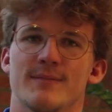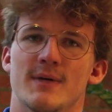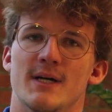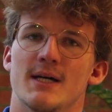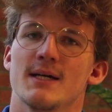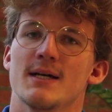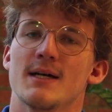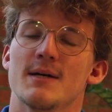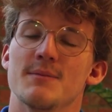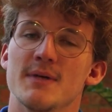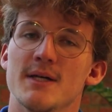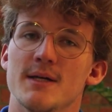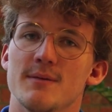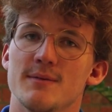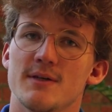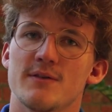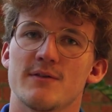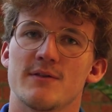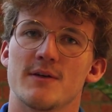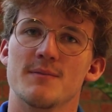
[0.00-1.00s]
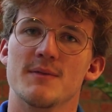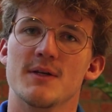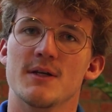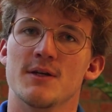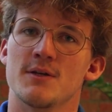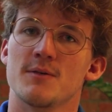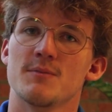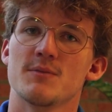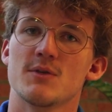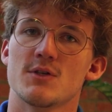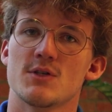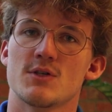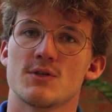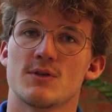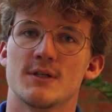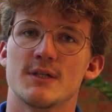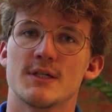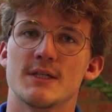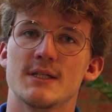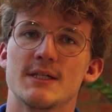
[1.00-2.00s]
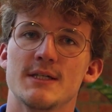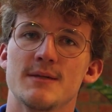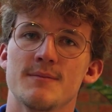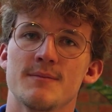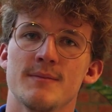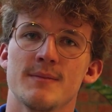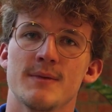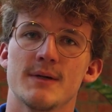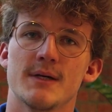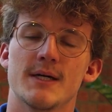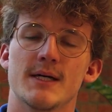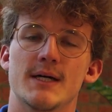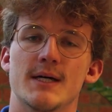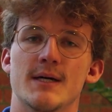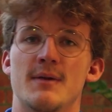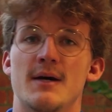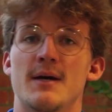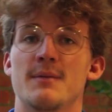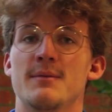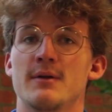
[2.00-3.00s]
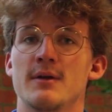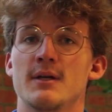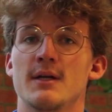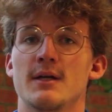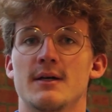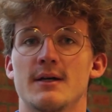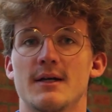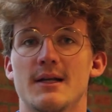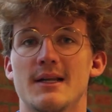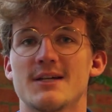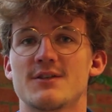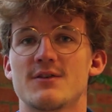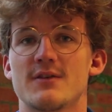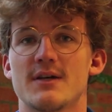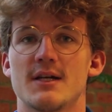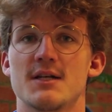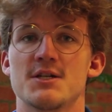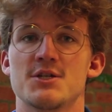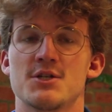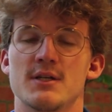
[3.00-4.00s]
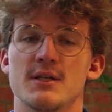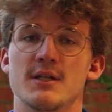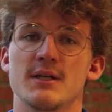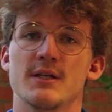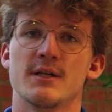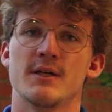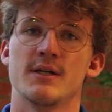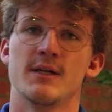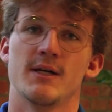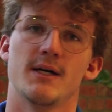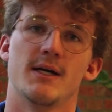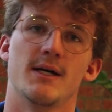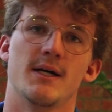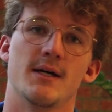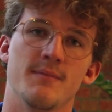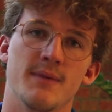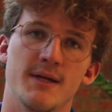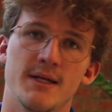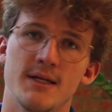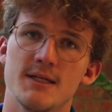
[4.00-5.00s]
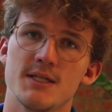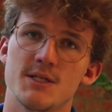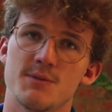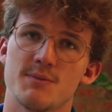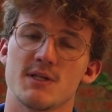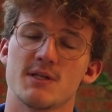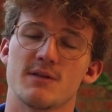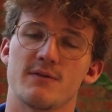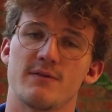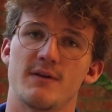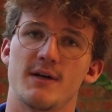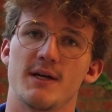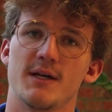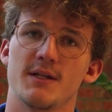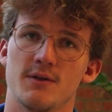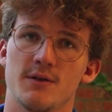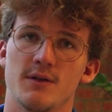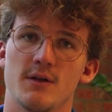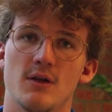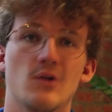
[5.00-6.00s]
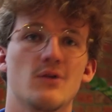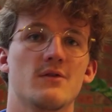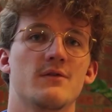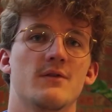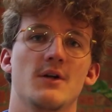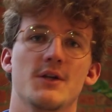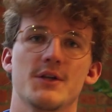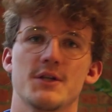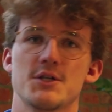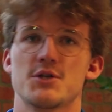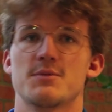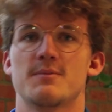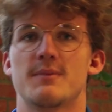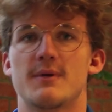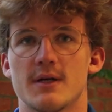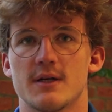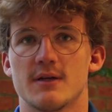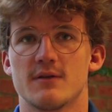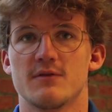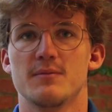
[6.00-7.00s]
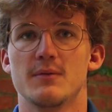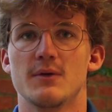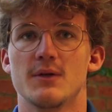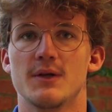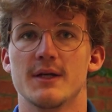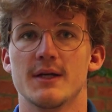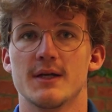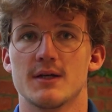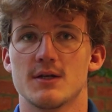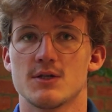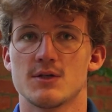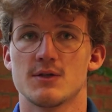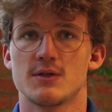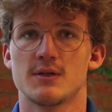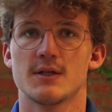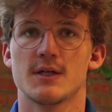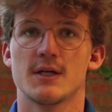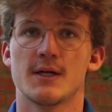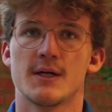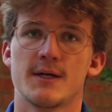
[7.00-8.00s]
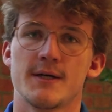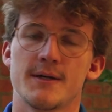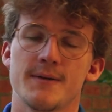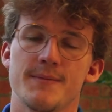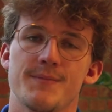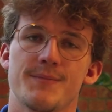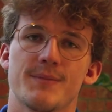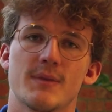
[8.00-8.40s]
Hi, I'm Ebert from the Innoptus Solar team. I'm an electrical engineer, mainly specified on the low voltage part of building a solar car.